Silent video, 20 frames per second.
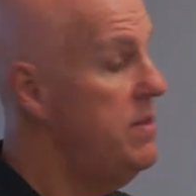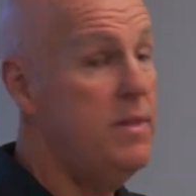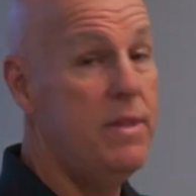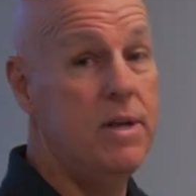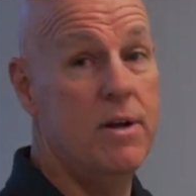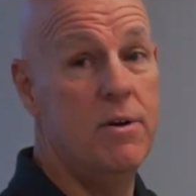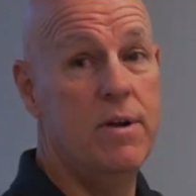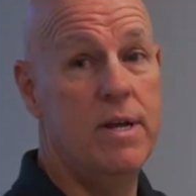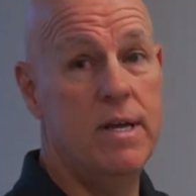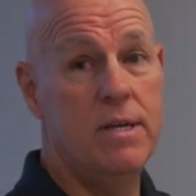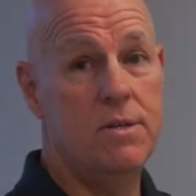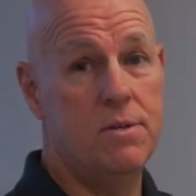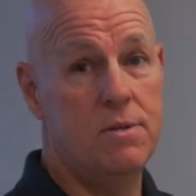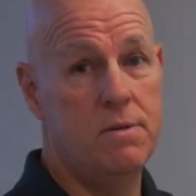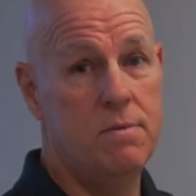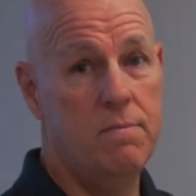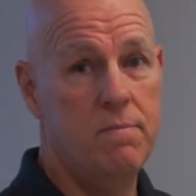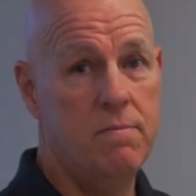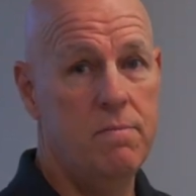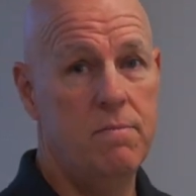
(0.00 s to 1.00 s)
There
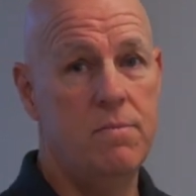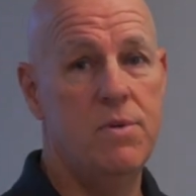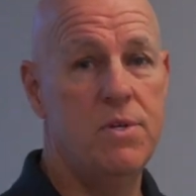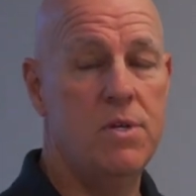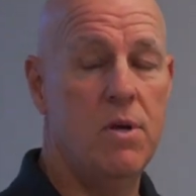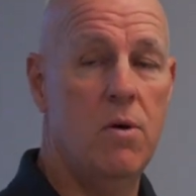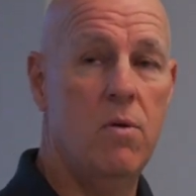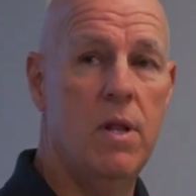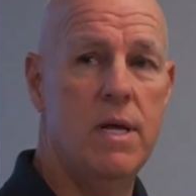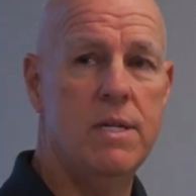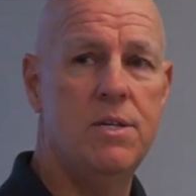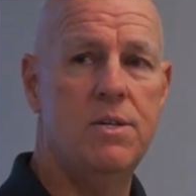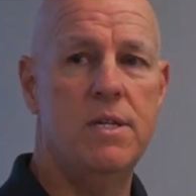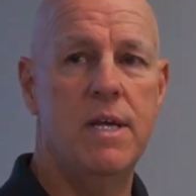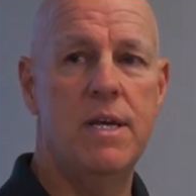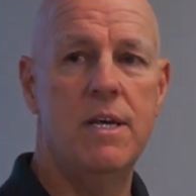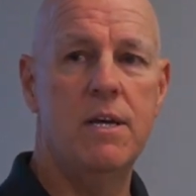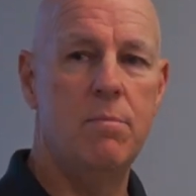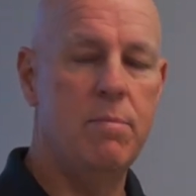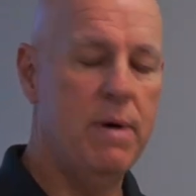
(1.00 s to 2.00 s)
is. So let's
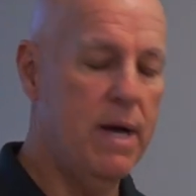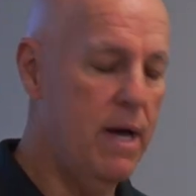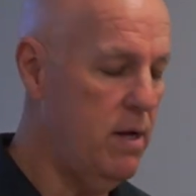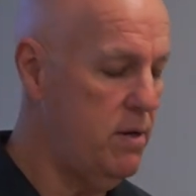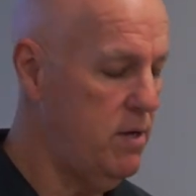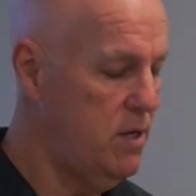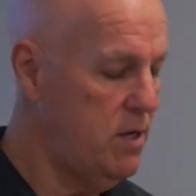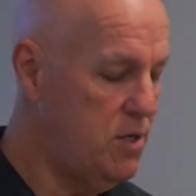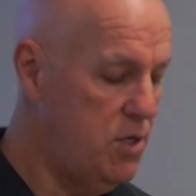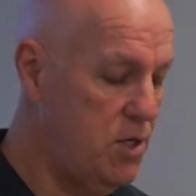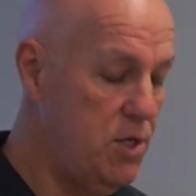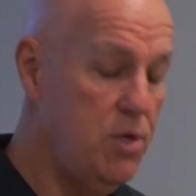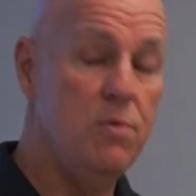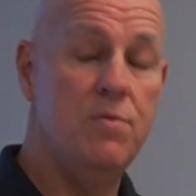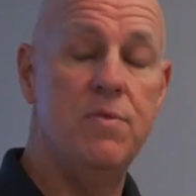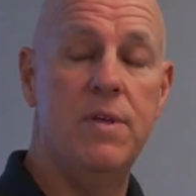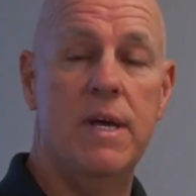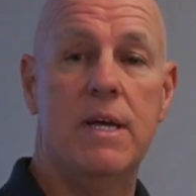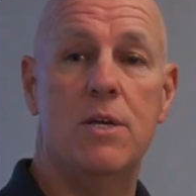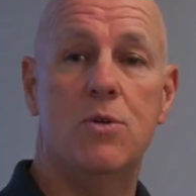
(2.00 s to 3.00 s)
think about two
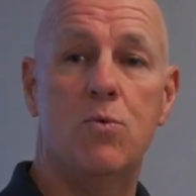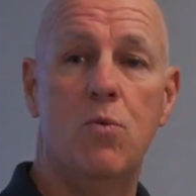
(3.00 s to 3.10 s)
things.